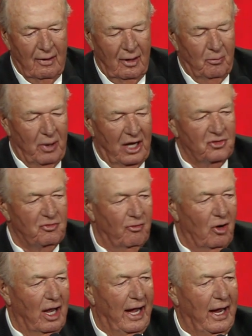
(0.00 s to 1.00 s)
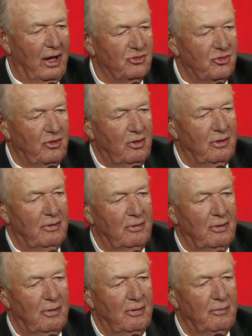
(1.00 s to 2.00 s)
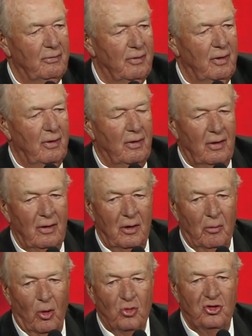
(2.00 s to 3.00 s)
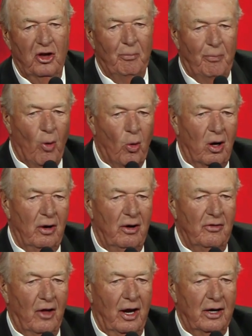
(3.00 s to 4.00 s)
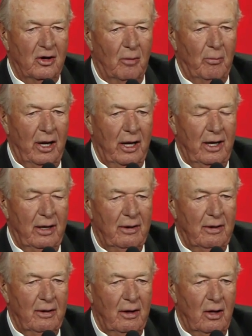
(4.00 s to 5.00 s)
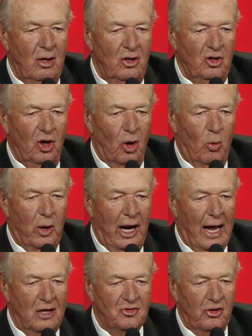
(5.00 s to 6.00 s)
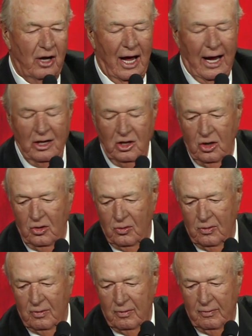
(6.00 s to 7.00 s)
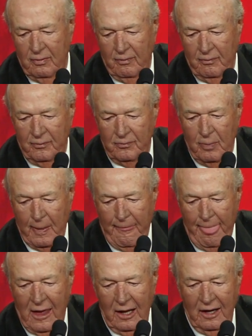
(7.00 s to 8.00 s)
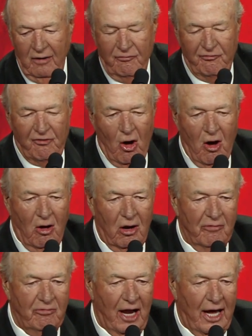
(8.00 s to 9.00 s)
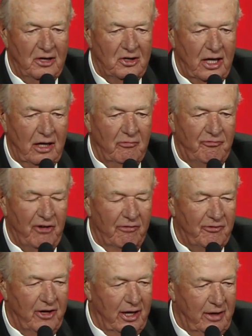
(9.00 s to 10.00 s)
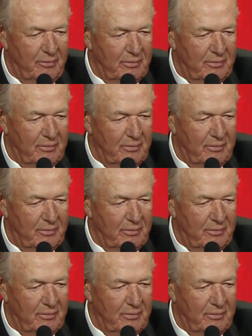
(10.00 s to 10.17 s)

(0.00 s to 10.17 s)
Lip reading: best for last, the most important thing to me. You know, when I was at IU in the fall of 1950,